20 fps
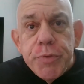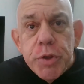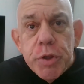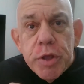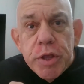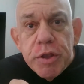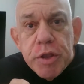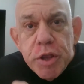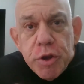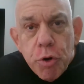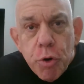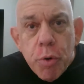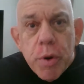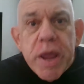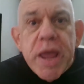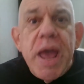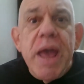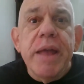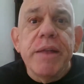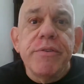It
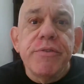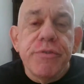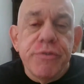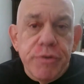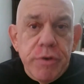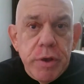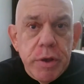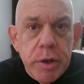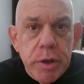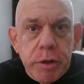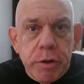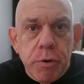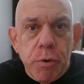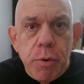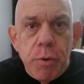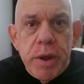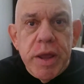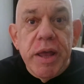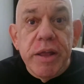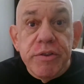creates
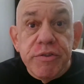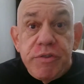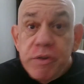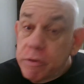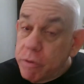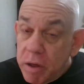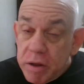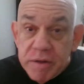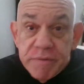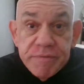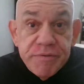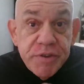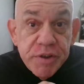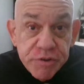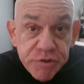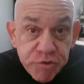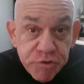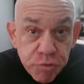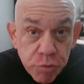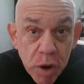a lot of
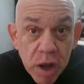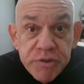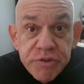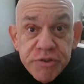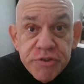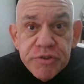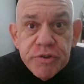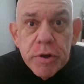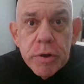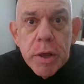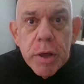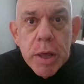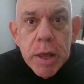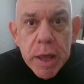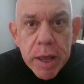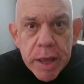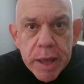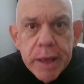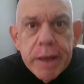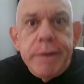distrust.
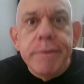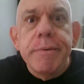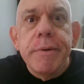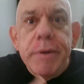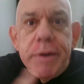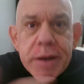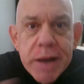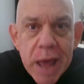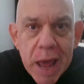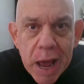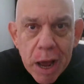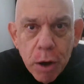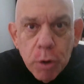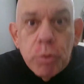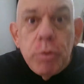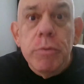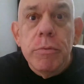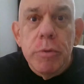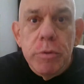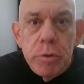And
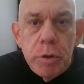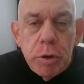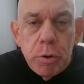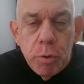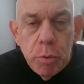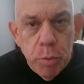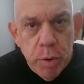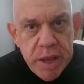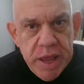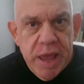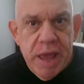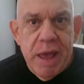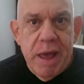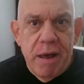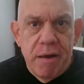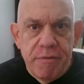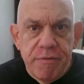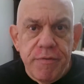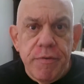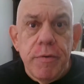now look what we
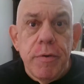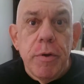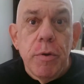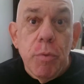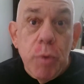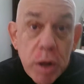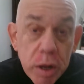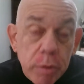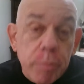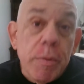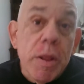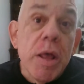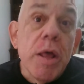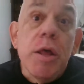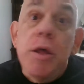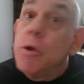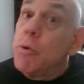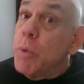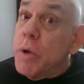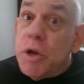have. Well,
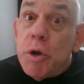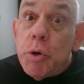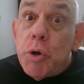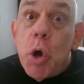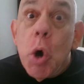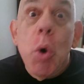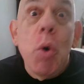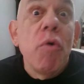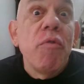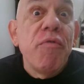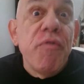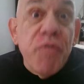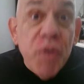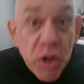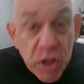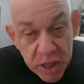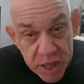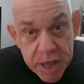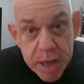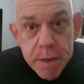we don't know
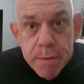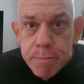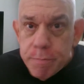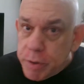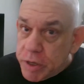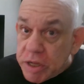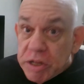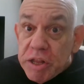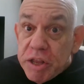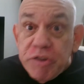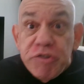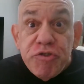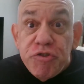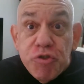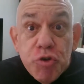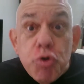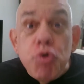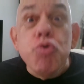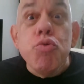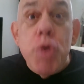fully, but at least
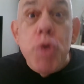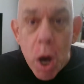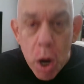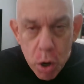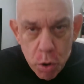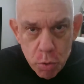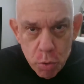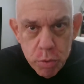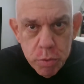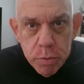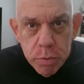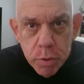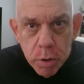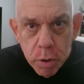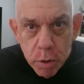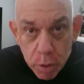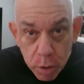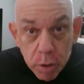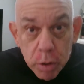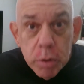you know
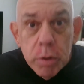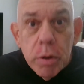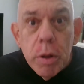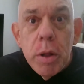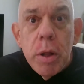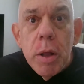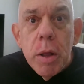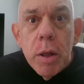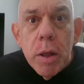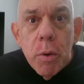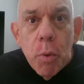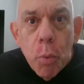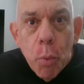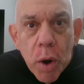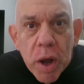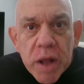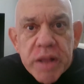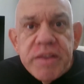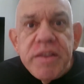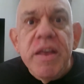all
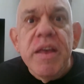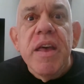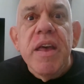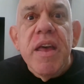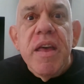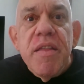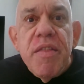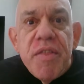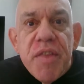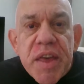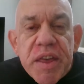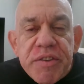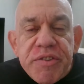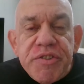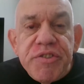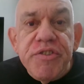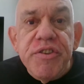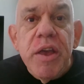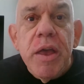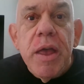what
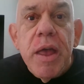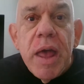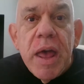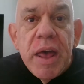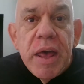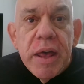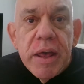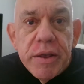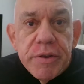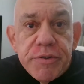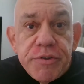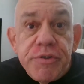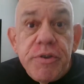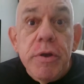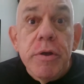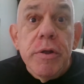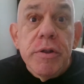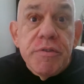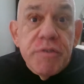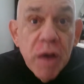this has
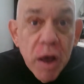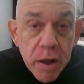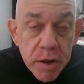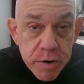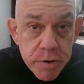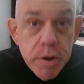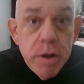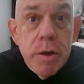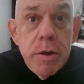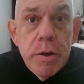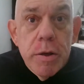done